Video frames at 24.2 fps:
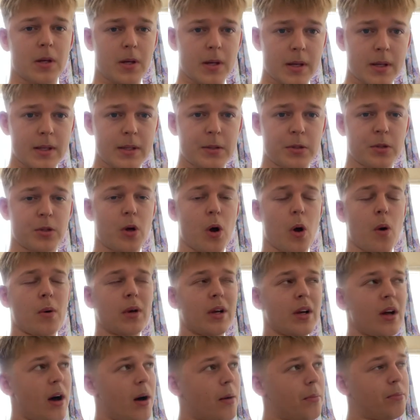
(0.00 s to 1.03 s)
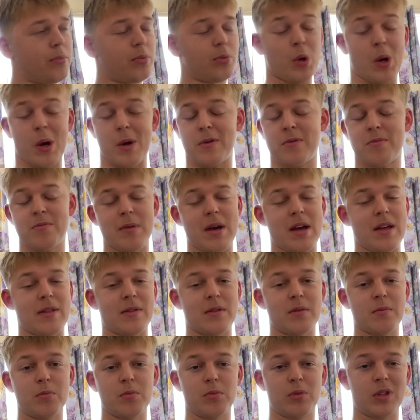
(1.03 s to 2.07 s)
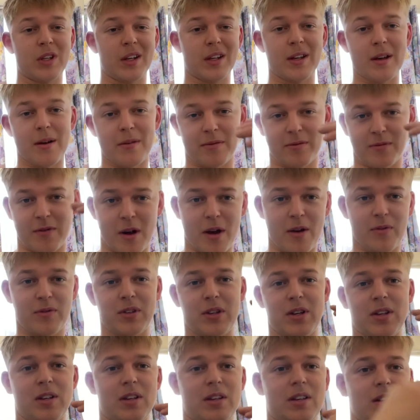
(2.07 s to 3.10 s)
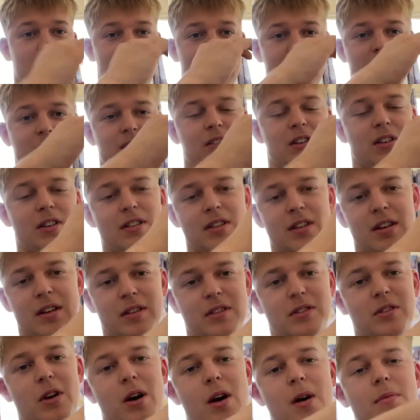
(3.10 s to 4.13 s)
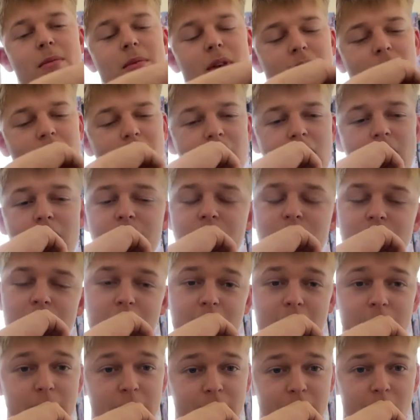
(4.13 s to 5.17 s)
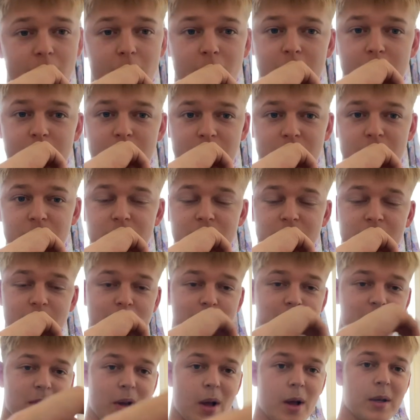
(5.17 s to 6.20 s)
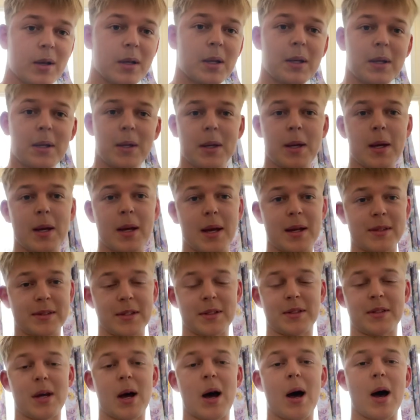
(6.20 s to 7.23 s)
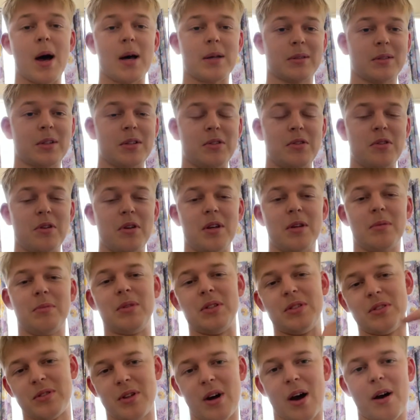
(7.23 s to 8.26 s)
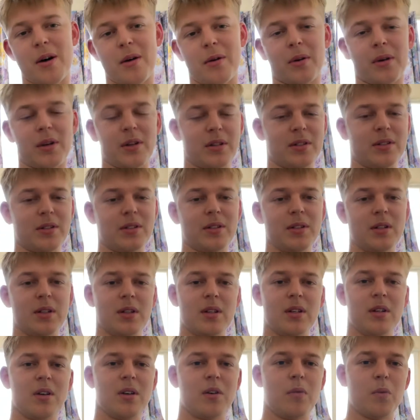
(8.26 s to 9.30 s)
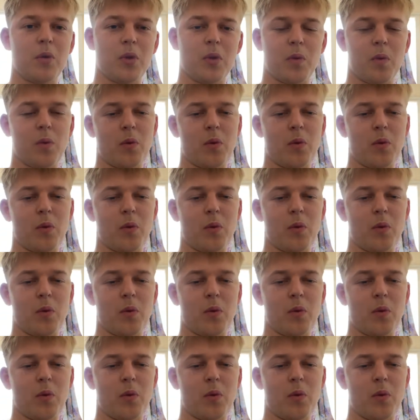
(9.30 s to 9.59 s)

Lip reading: it's going up. Oh, man, getting up 5 kgs at a time, like after 85, it just seems like it's a task, and you need to be dialed in with